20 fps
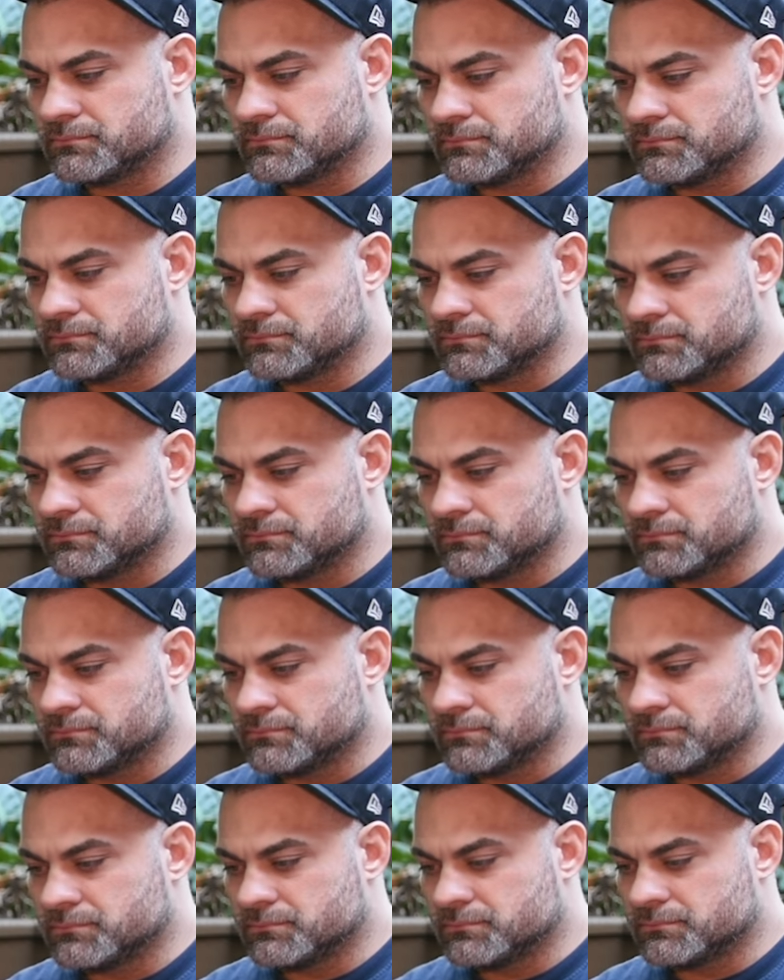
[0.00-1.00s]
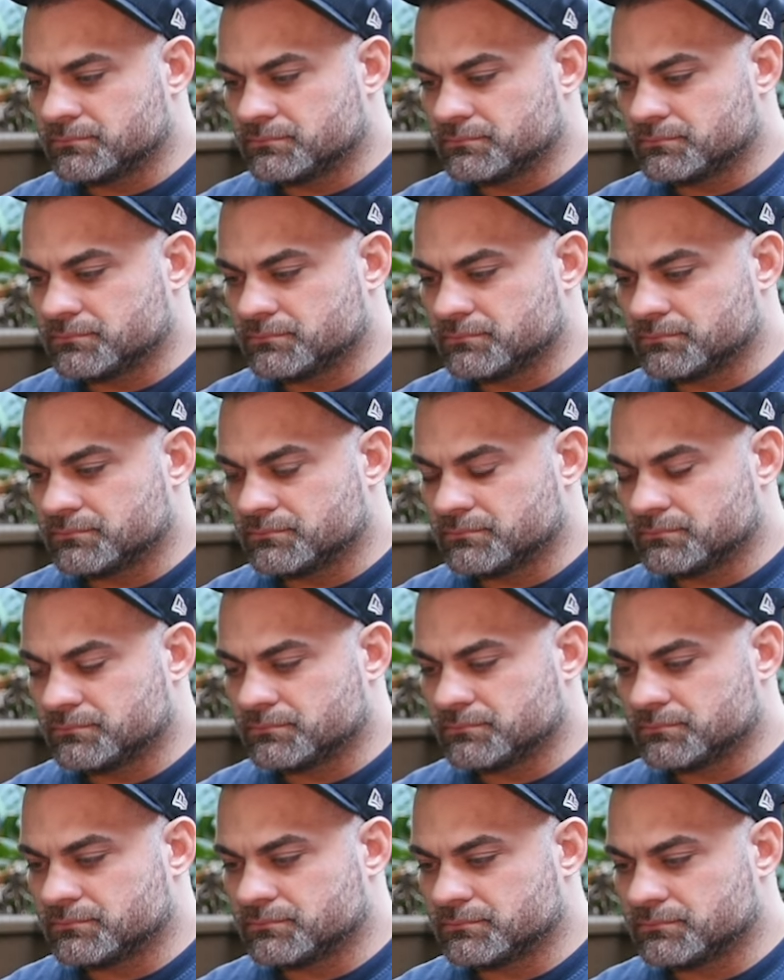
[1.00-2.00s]

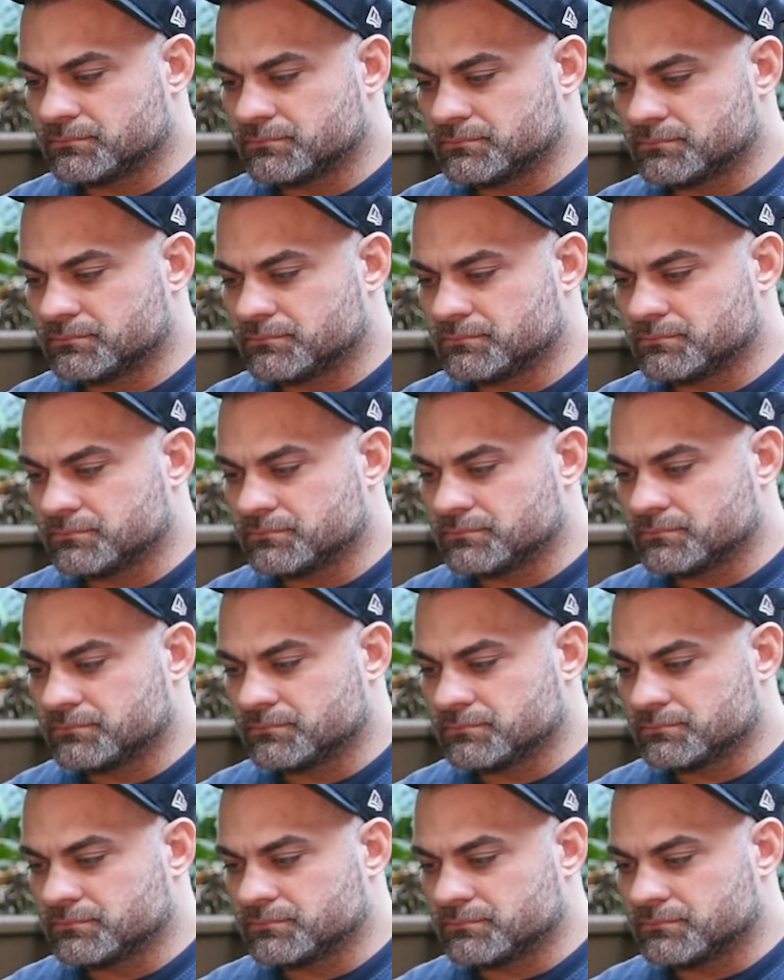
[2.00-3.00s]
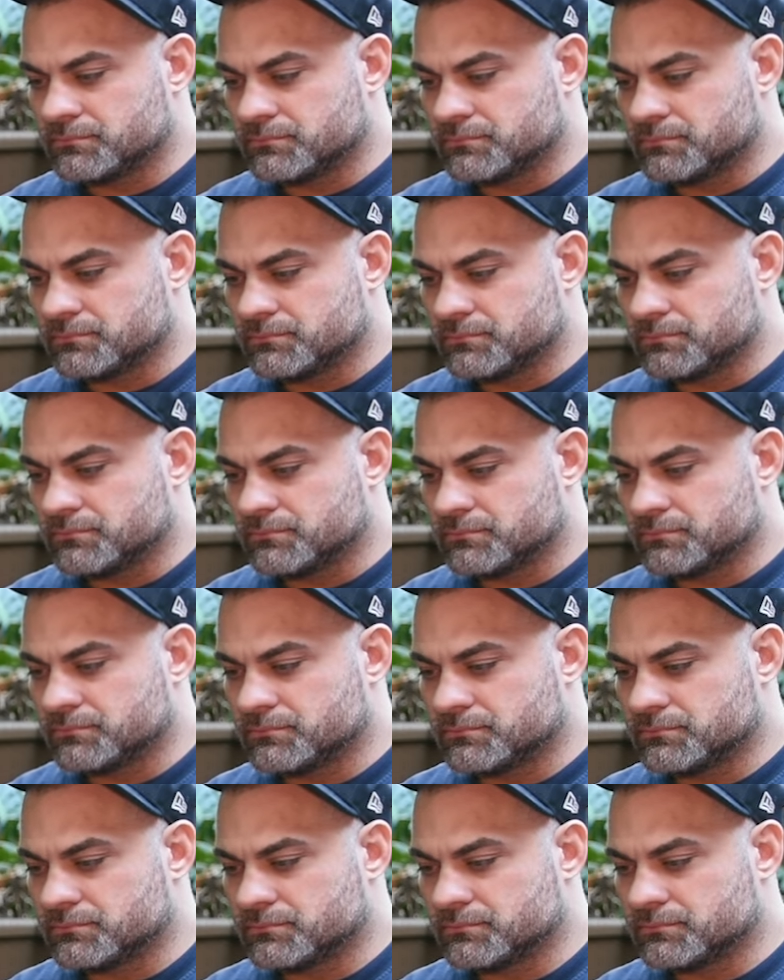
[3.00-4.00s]

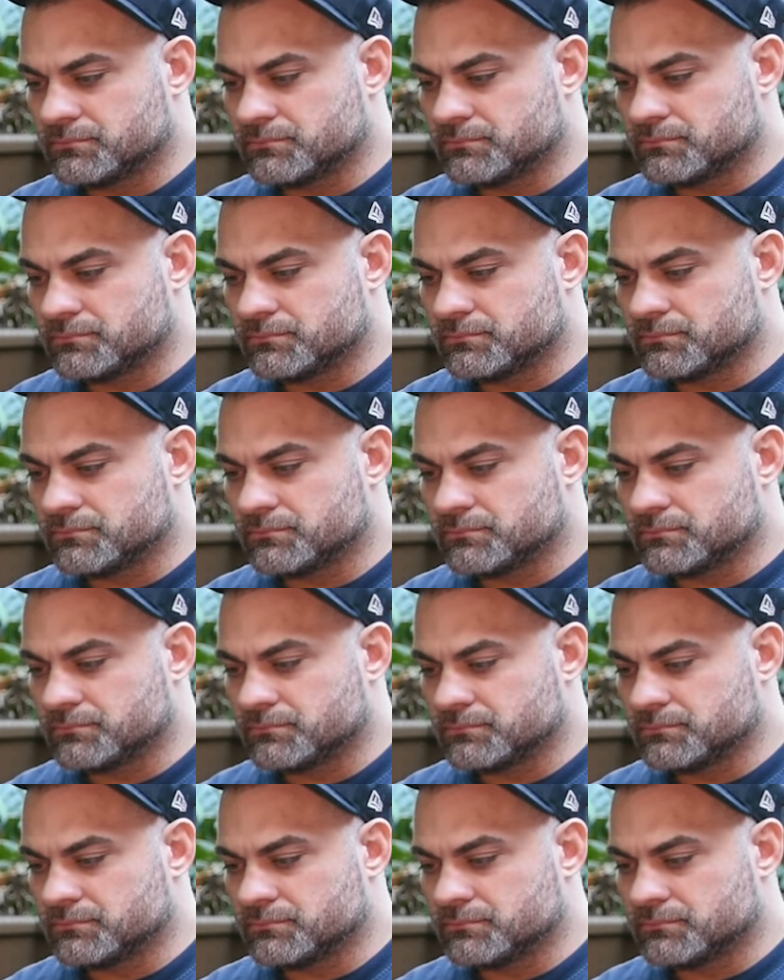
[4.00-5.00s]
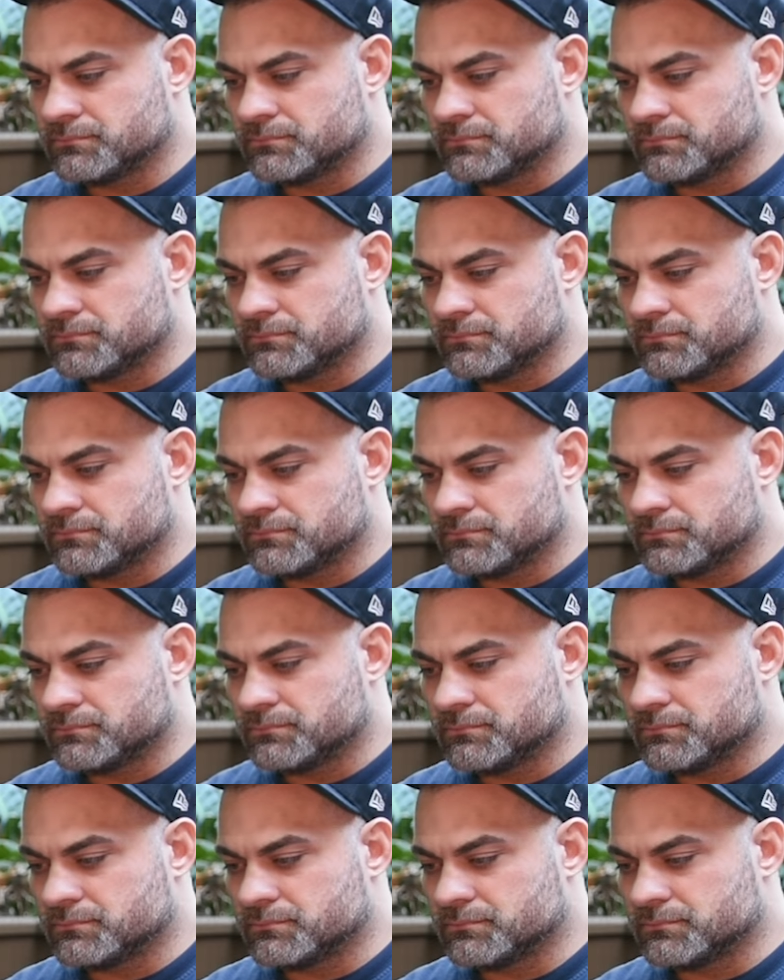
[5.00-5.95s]
This person isn't speaking.